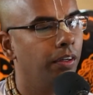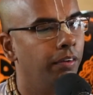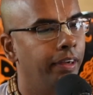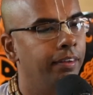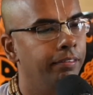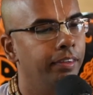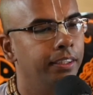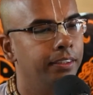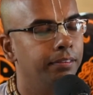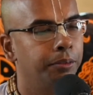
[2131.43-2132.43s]
when we
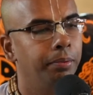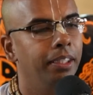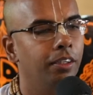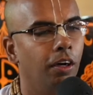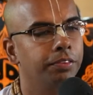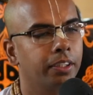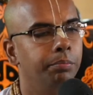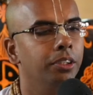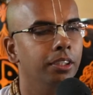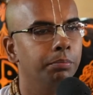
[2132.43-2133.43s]
speak of
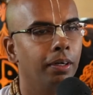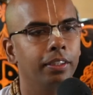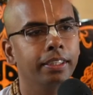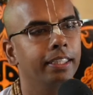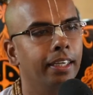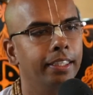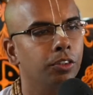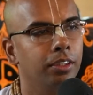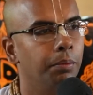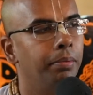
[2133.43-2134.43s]
scriptures, Bhagavad Gita is
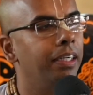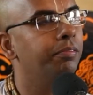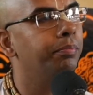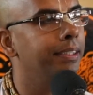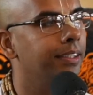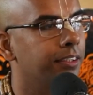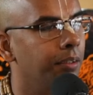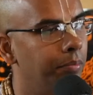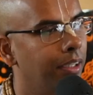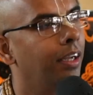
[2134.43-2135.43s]
not a belief-based
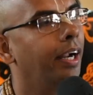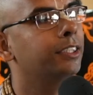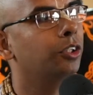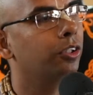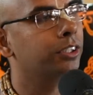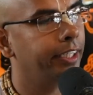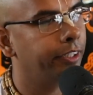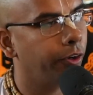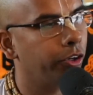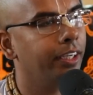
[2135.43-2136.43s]
system, it's actually
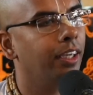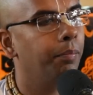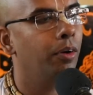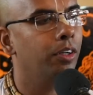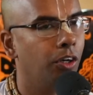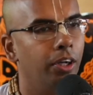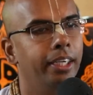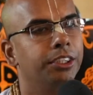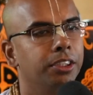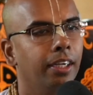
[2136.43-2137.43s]
talking about
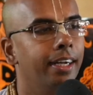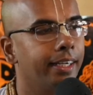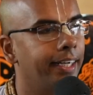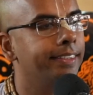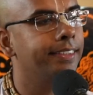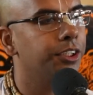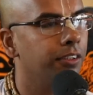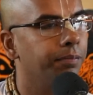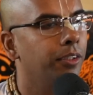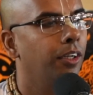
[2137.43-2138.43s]
knowledge and
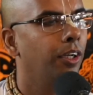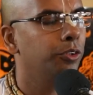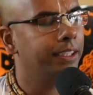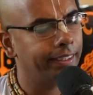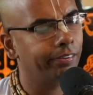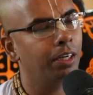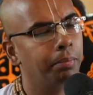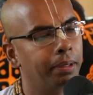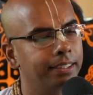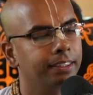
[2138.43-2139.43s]
realization. So at several
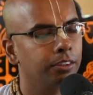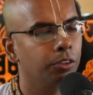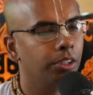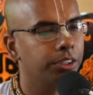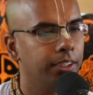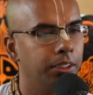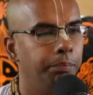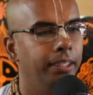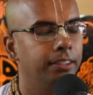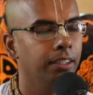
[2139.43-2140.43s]
places, Krishna
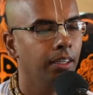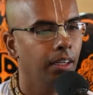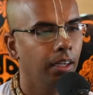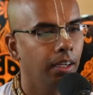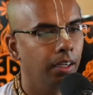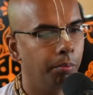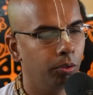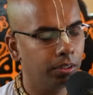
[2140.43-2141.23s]
speaks about